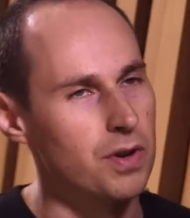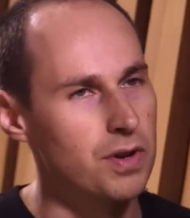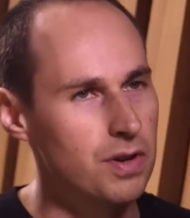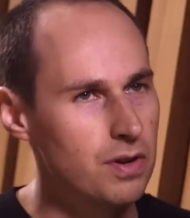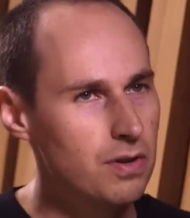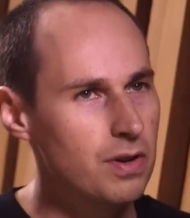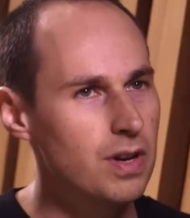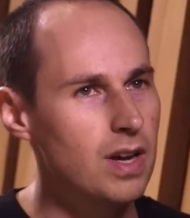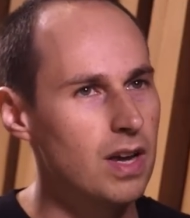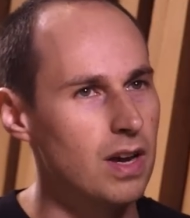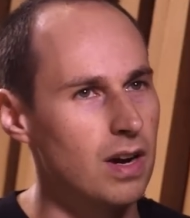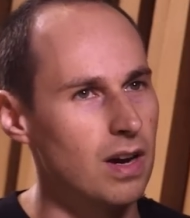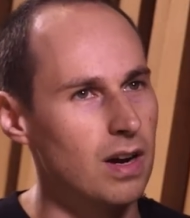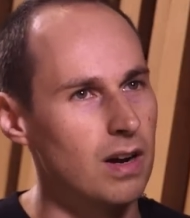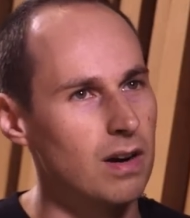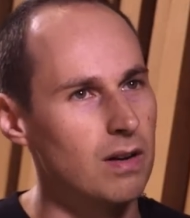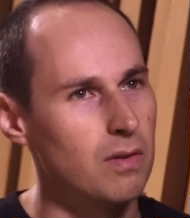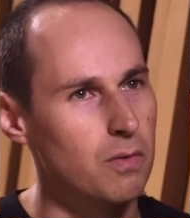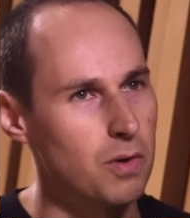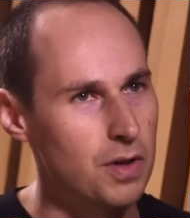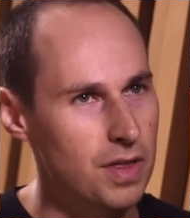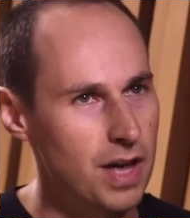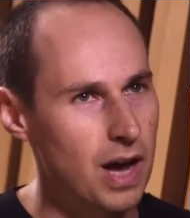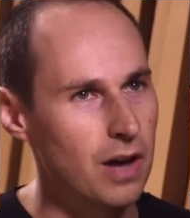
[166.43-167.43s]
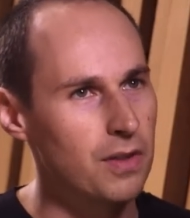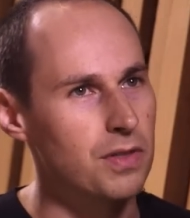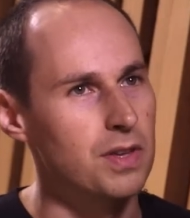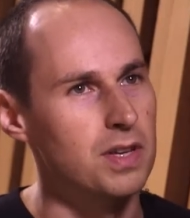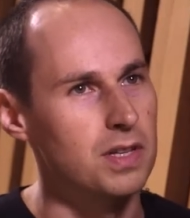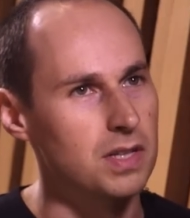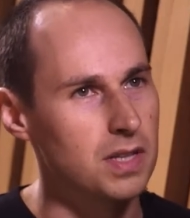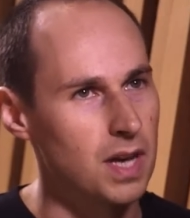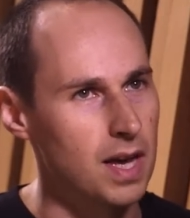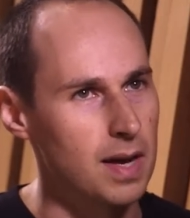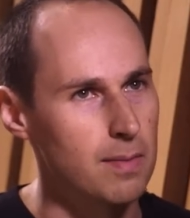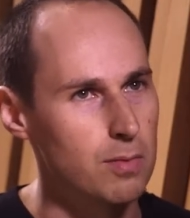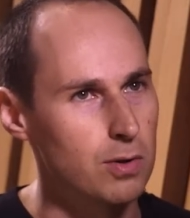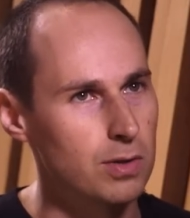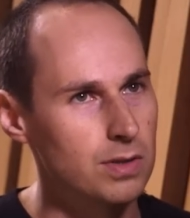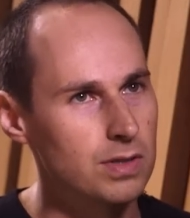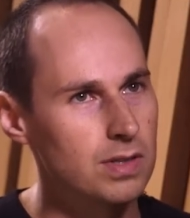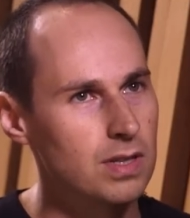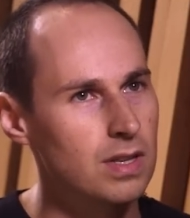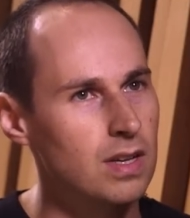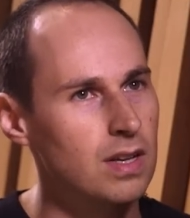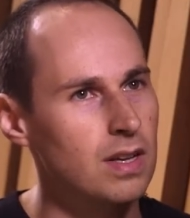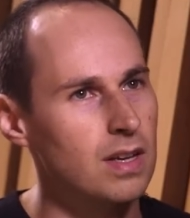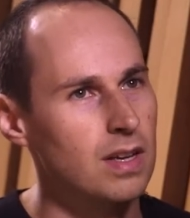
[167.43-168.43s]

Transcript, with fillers: doing here without these cables.